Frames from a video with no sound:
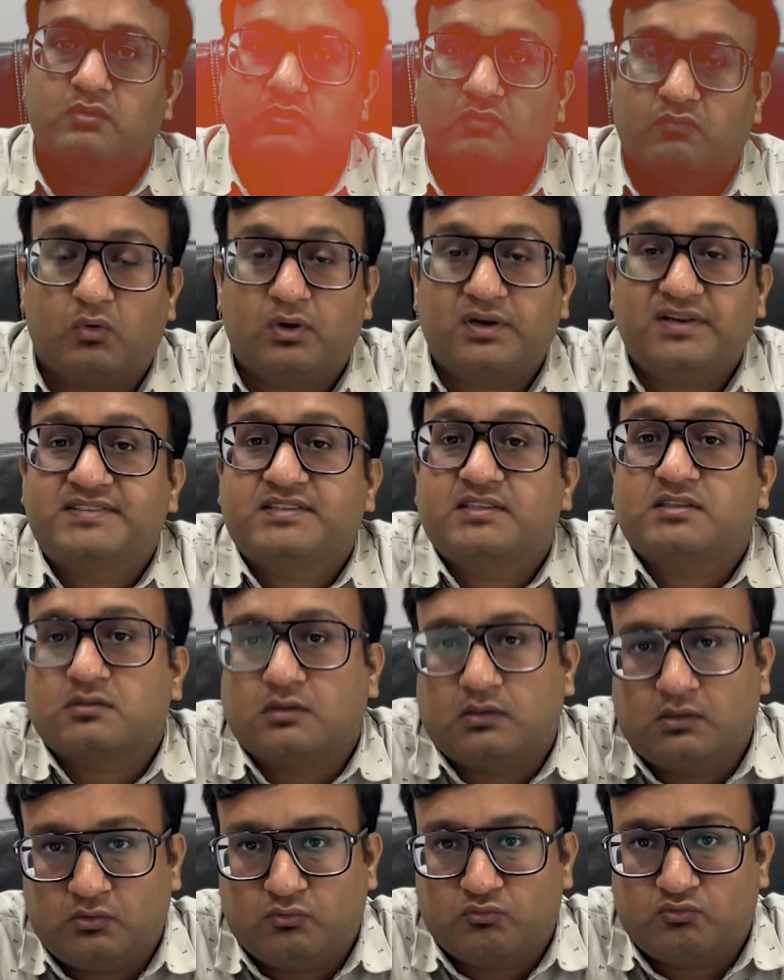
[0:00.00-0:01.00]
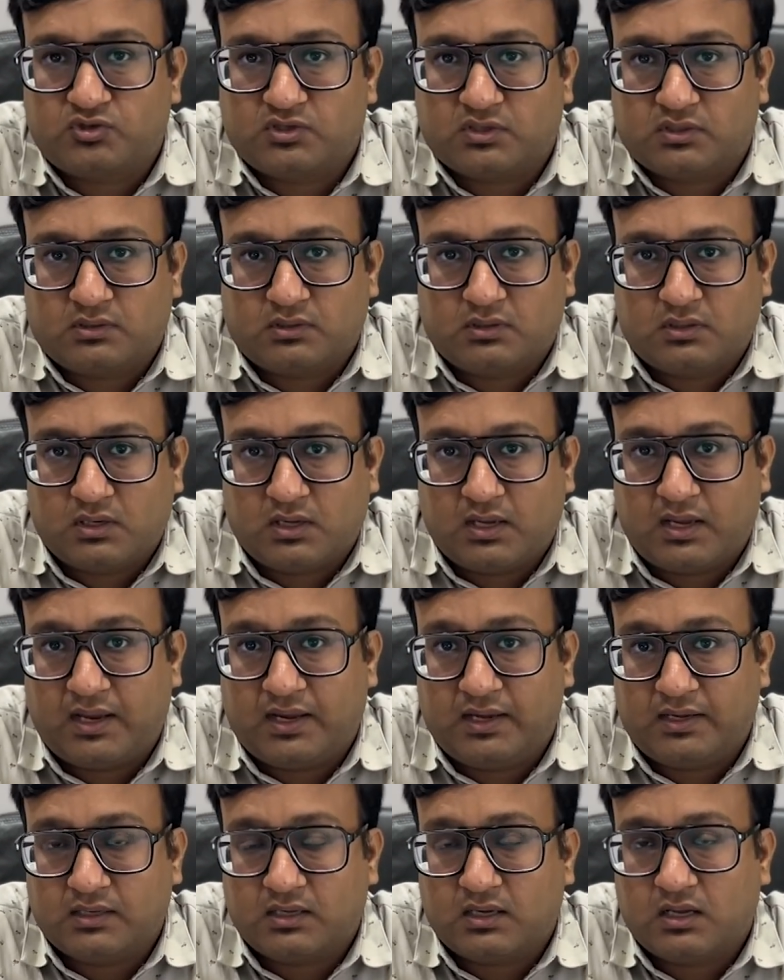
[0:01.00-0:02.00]
what is the solution
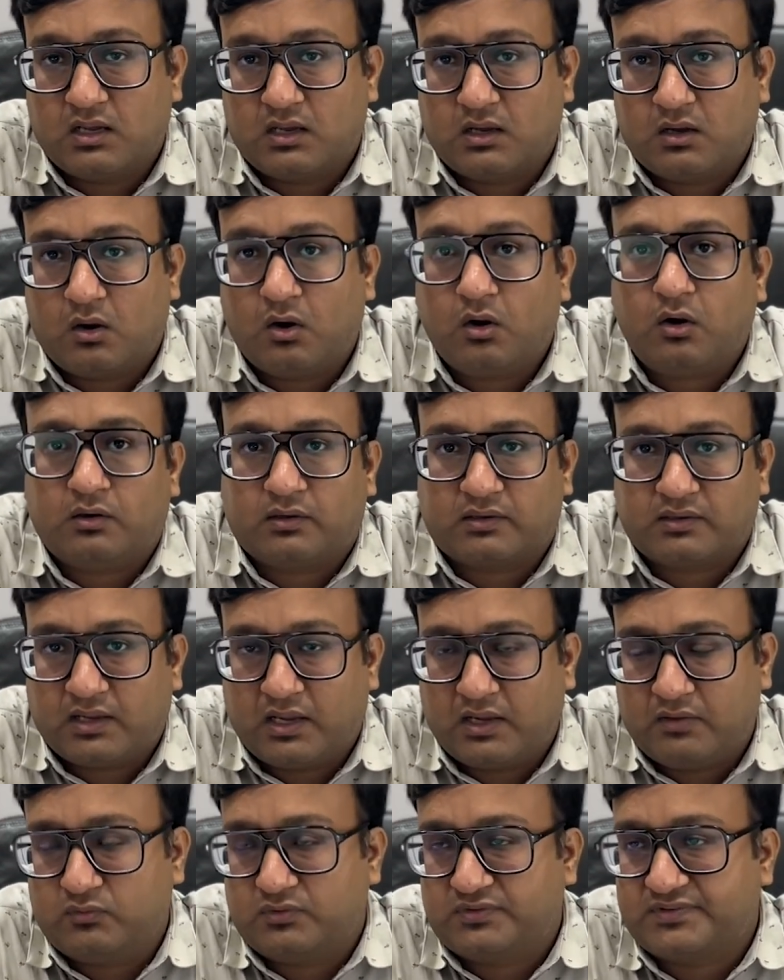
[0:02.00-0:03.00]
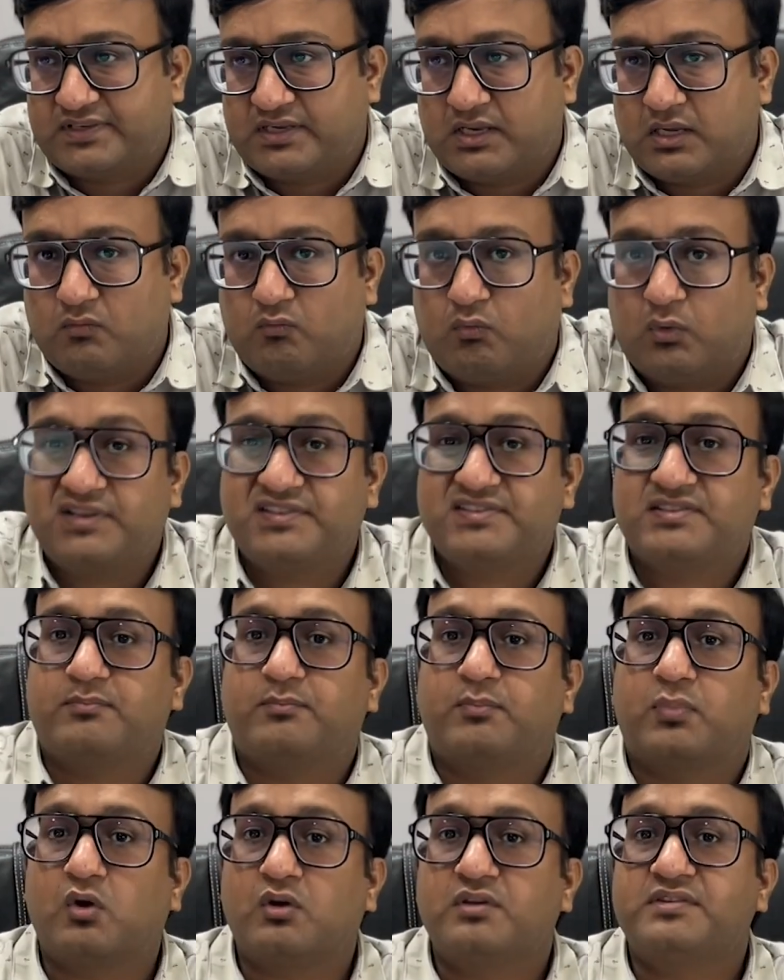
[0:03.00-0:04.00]
and or I would say what is the
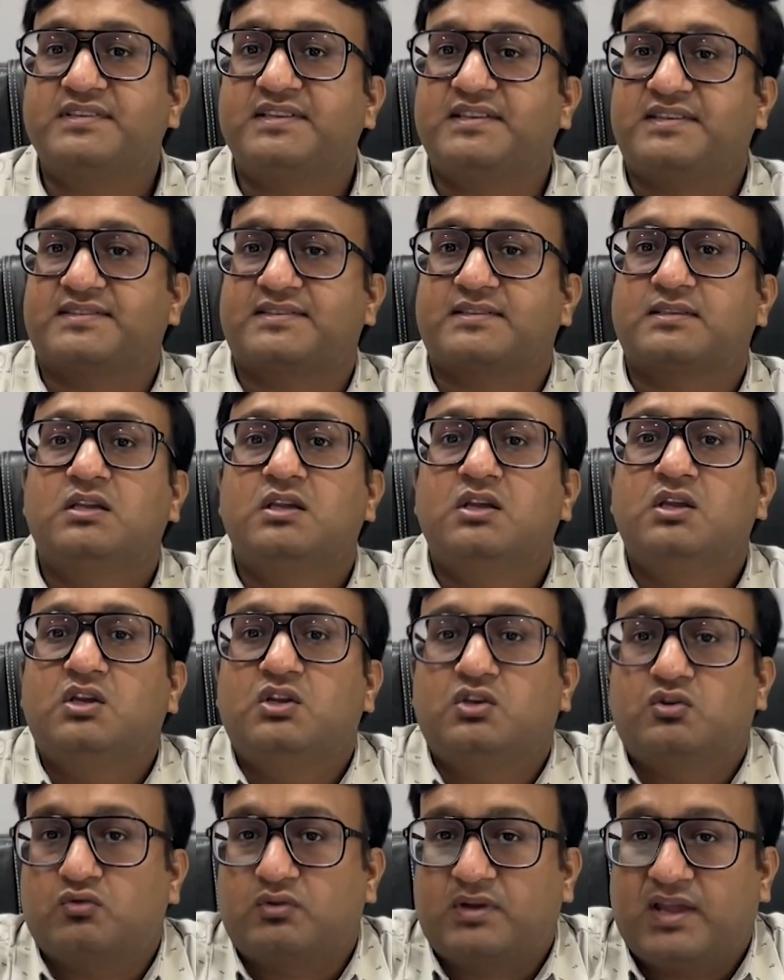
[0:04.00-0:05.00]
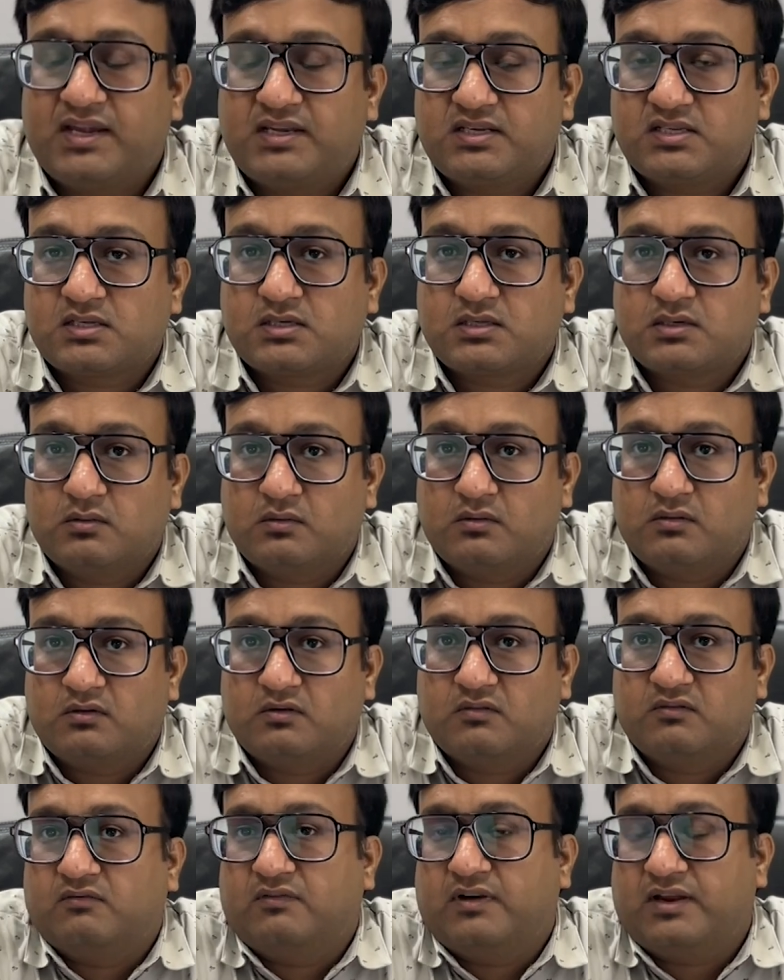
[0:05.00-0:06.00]
process to get
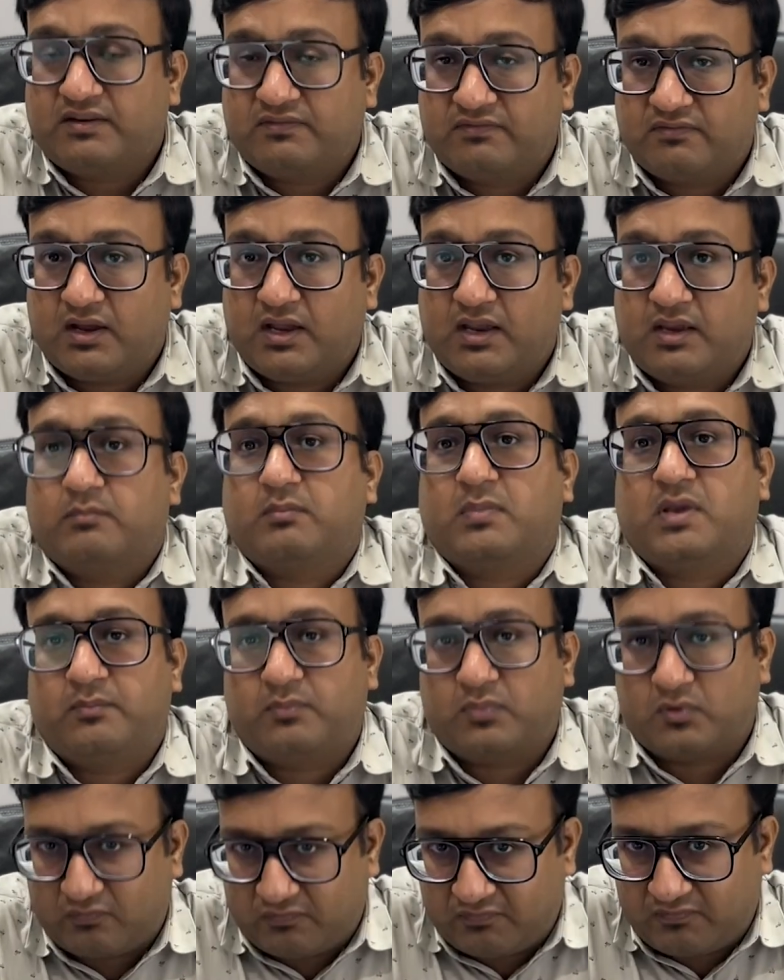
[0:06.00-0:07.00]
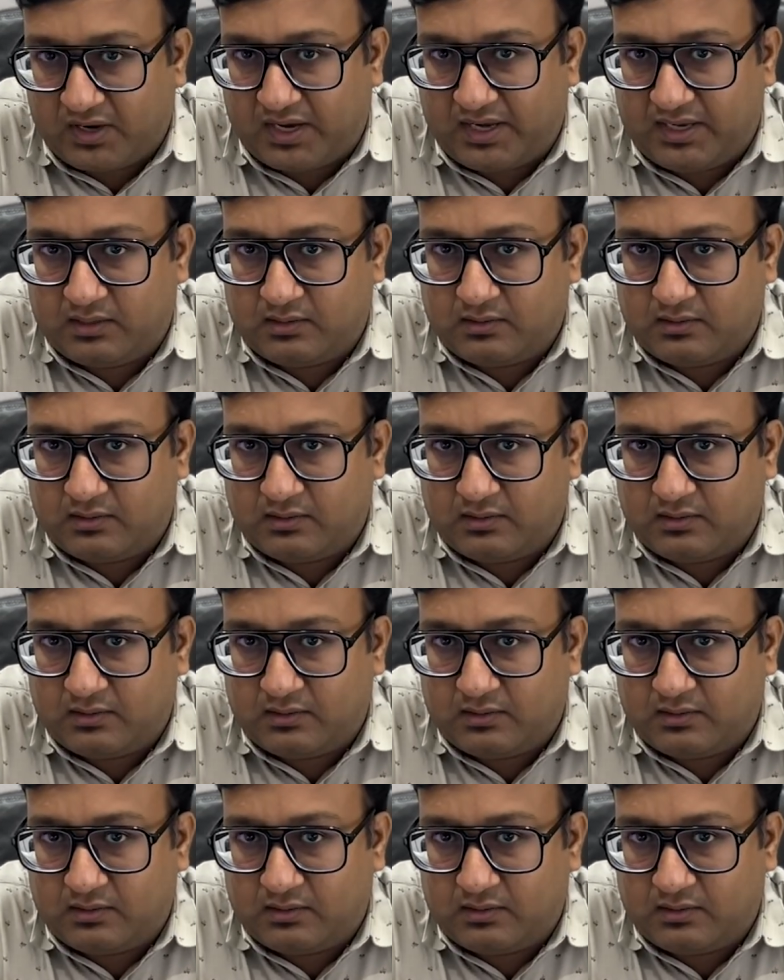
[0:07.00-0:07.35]
verify my profile.